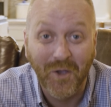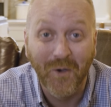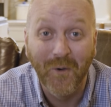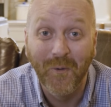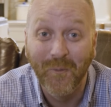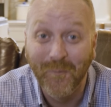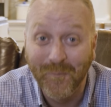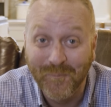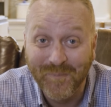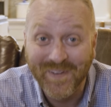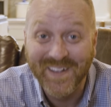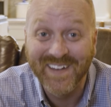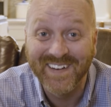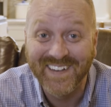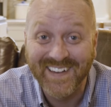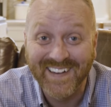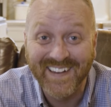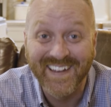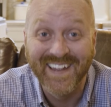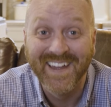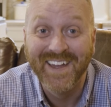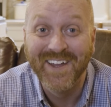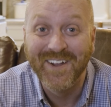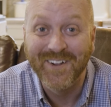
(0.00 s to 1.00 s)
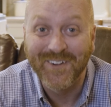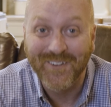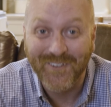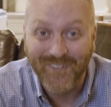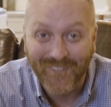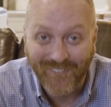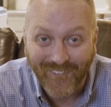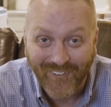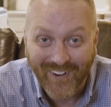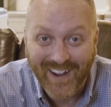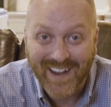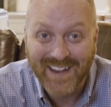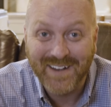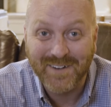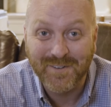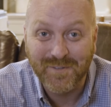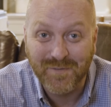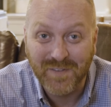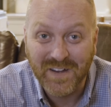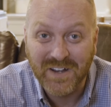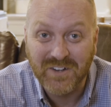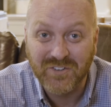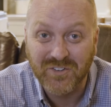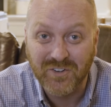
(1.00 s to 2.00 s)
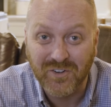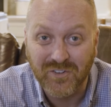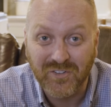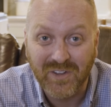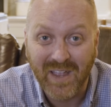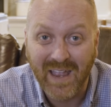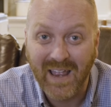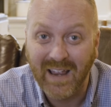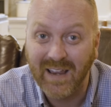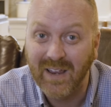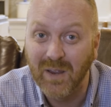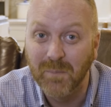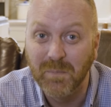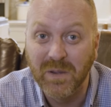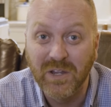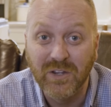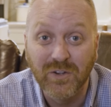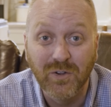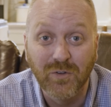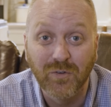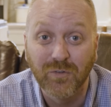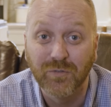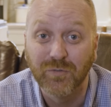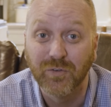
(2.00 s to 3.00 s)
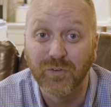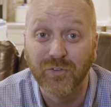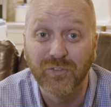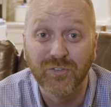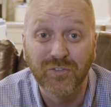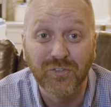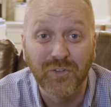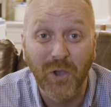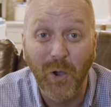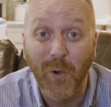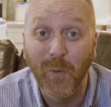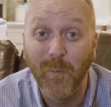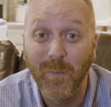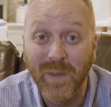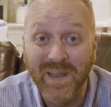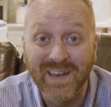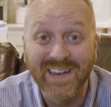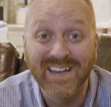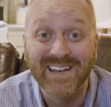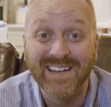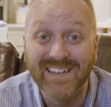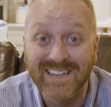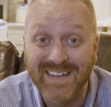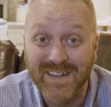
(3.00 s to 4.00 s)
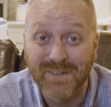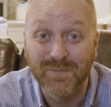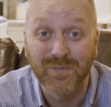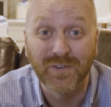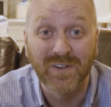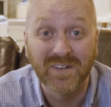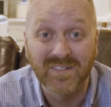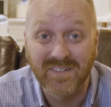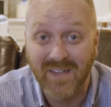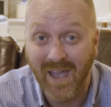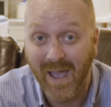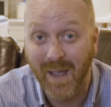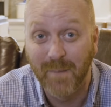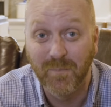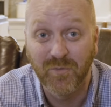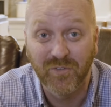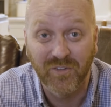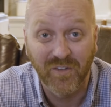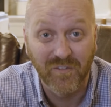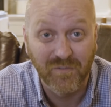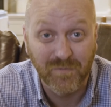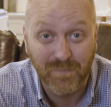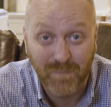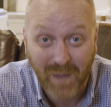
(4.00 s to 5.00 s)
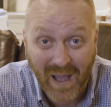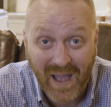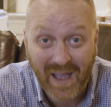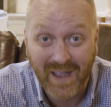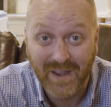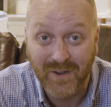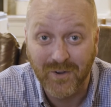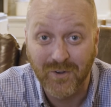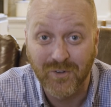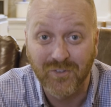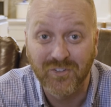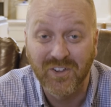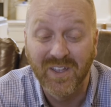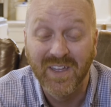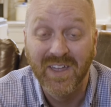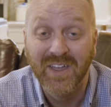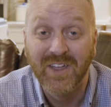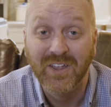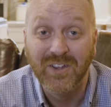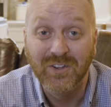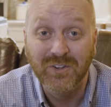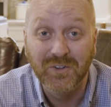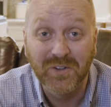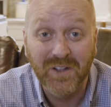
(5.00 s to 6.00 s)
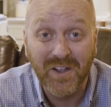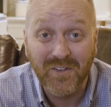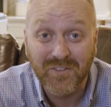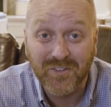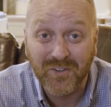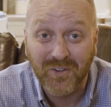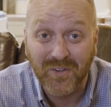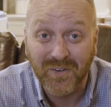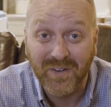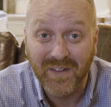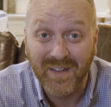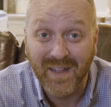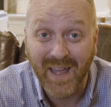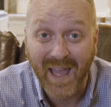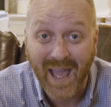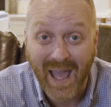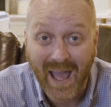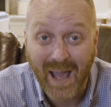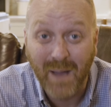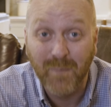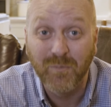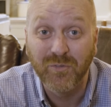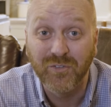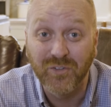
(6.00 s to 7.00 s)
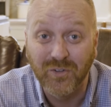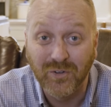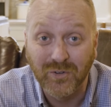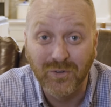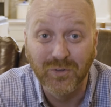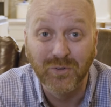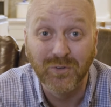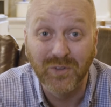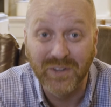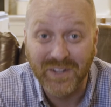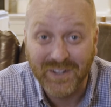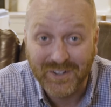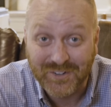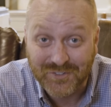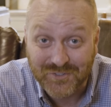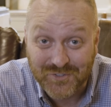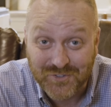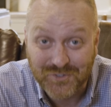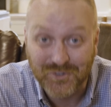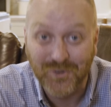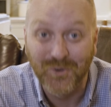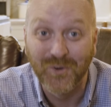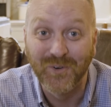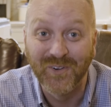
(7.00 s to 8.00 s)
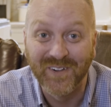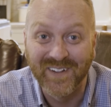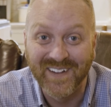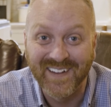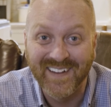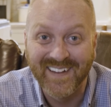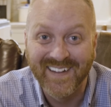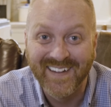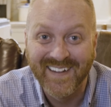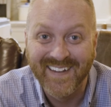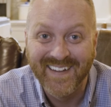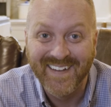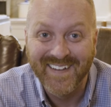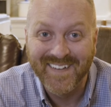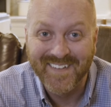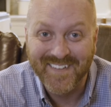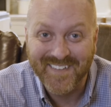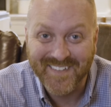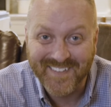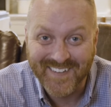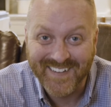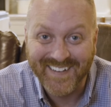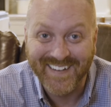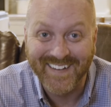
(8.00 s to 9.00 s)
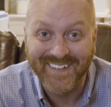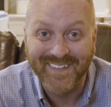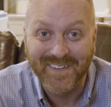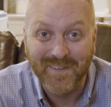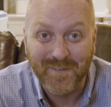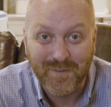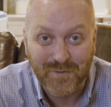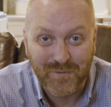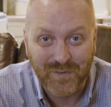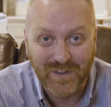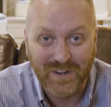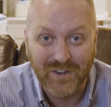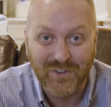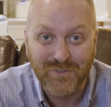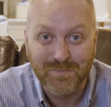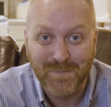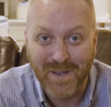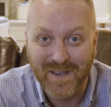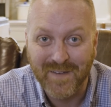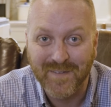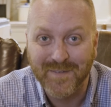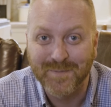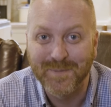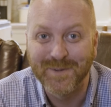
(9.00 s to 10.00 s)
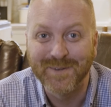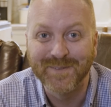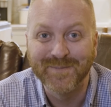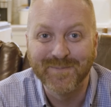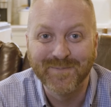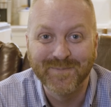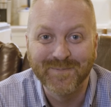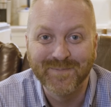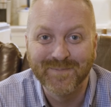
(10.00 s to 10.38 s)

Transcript: so many great features and can be used for so many different types of buyers. You guys are going to absolutely enjoy seeing this finished basement.